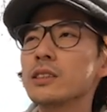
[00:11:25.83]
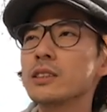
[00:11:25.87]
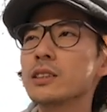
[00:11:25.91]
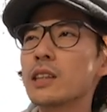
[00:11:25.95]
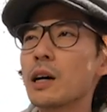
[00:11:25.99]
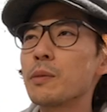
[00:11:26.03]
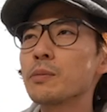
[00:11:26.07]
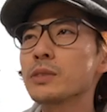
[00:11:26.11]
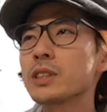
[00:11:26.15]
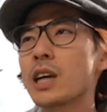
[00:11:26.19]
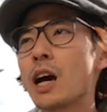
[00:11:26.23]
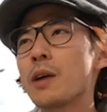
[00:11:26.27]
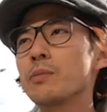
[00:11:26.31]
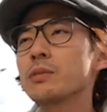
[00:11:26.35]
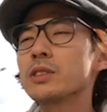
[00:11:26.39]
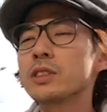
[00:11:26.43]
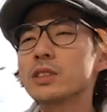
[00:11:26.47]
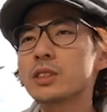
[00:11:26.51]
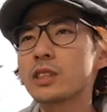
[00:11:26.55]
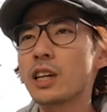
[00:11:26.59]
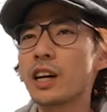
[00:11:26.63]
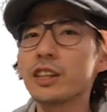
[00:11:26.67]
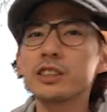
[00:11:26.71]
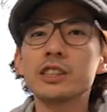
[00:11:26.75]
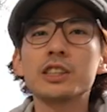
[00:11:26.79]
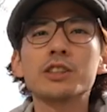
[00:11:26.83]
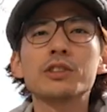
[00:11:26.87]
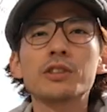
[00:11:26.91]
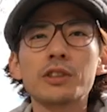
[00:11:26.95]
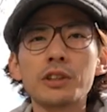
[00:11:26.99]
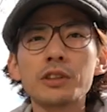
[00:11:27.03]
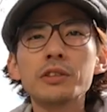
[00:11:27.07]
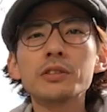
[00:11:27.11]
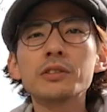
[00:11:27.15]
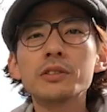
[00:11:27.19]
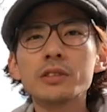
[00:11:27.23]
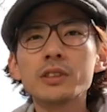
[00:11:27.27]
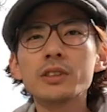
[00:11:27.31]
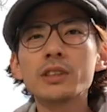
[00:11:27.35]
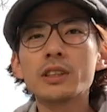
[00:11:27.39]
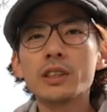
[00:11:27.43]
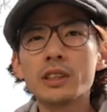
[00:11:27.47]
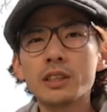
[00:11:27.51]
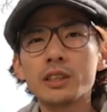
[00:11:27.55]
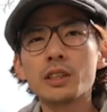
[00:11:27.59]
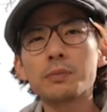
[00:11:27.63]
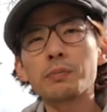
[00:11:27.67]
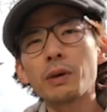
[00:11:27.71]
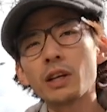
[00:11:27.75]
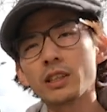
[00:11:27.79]
sometimes 32,
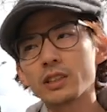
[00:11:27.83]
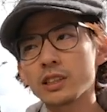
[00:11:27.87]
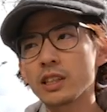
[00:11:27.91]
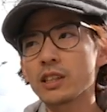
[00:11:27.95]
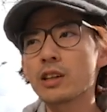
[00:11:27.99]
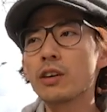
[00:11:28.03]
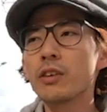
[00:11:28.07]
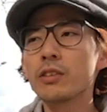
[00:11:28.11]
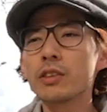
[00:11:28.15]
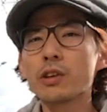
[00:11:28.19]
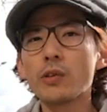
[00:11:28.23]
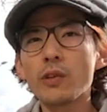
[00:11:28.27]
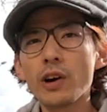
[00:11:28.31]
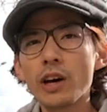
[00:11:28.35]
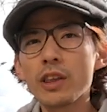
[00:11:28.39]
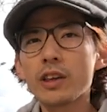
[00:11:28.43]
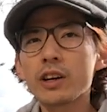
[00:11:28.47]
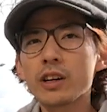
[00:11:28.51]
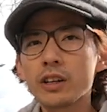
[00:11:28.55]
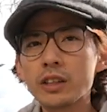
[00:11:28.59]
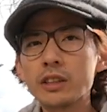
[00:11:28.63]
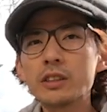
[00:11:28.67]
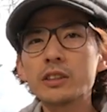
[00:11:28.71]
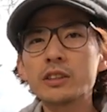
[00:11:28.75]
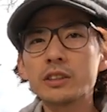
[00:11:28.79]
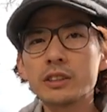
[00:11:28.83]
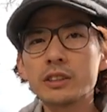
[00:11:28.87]
depending on the weather.